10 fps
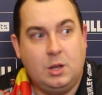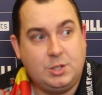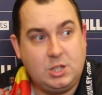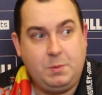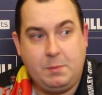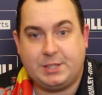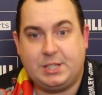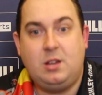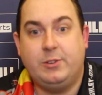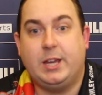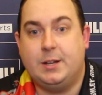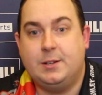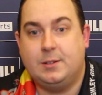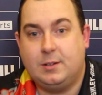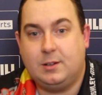Just be myself again.
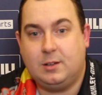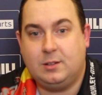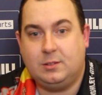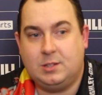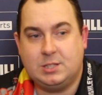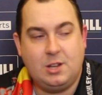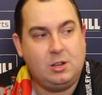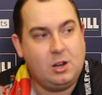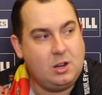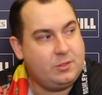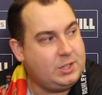There's not a lot